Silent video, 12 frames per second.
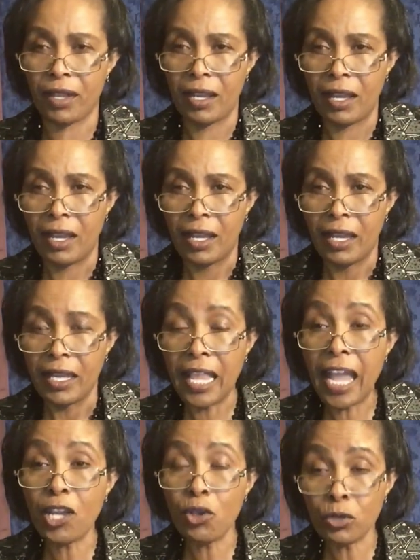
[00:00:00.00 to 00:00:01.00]
They use
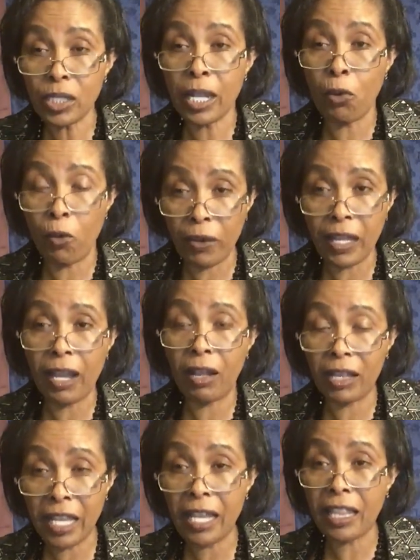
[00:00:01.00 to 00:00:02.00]
the, the, the,
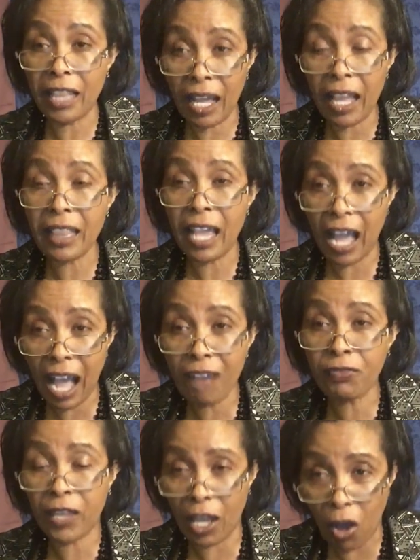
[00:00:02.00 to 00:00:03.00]
the, the after
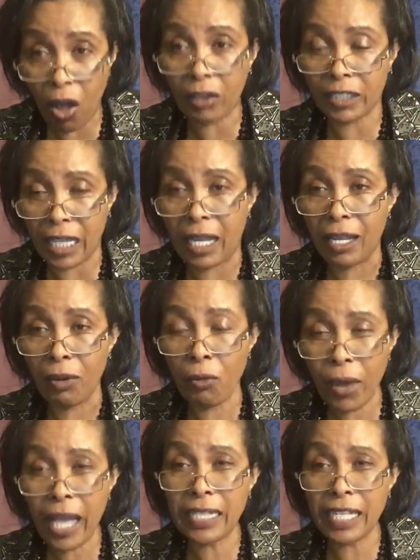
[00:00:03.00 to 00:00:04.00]
altar where they
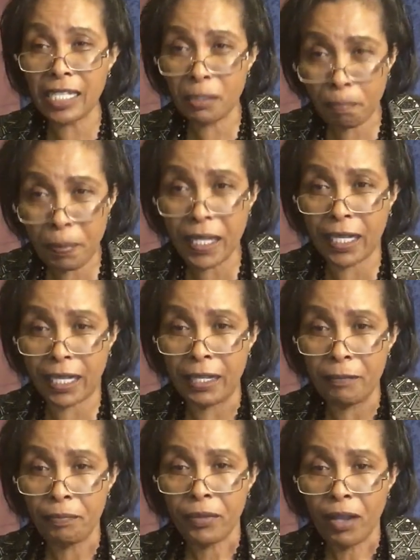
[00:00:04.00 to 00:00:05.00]
speak,
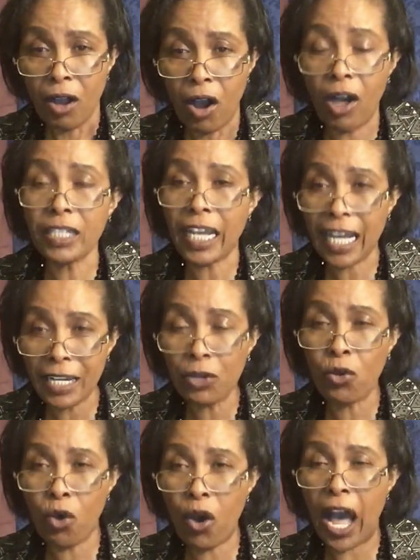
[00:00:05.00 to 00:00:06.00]
or they can go
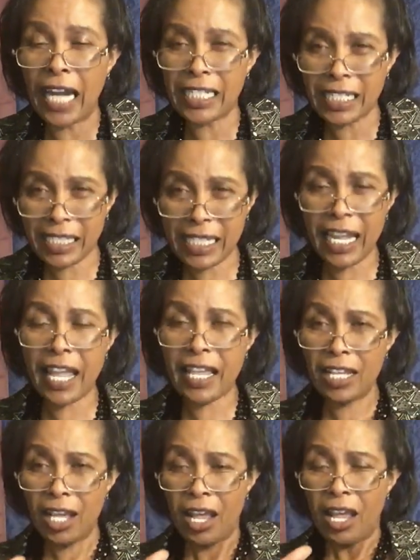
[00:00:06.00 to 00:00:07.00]
and stay
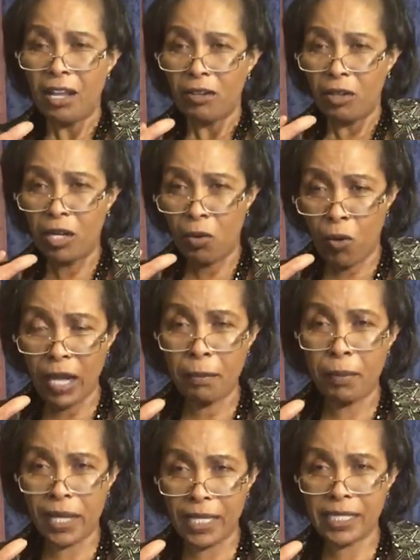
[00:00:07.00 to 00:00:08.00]
in one
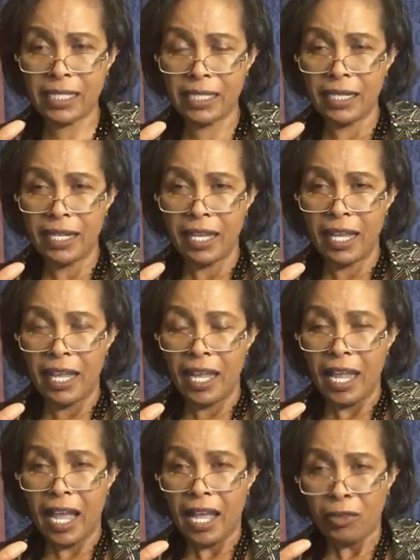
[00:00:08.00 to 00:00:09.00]
place
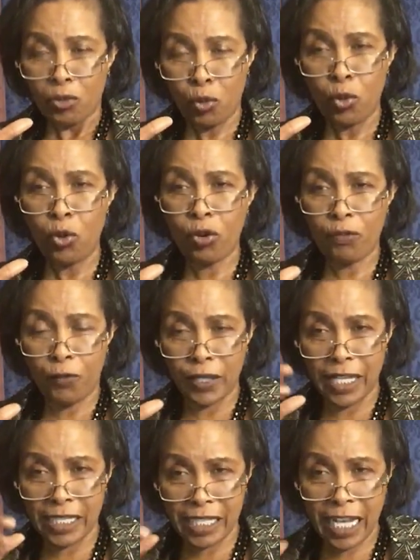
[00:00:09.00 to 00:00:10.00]
to look for the
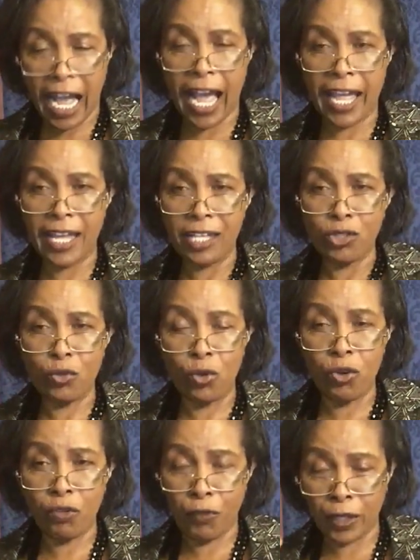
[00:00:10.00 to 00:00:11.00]
sky, to look for
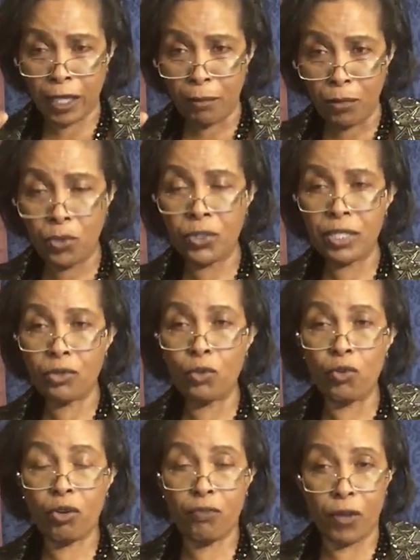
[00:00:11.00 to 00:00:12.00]
the moon, to look for
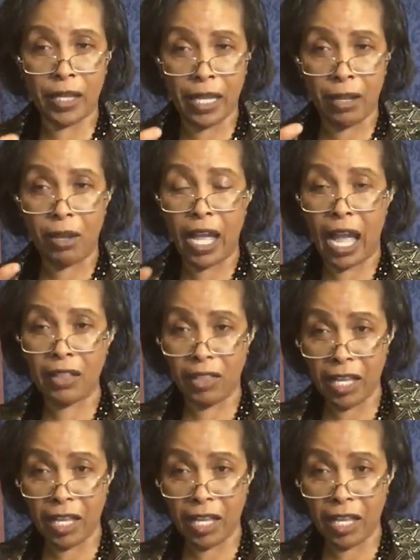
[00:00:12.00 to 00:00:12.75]
the, the, the,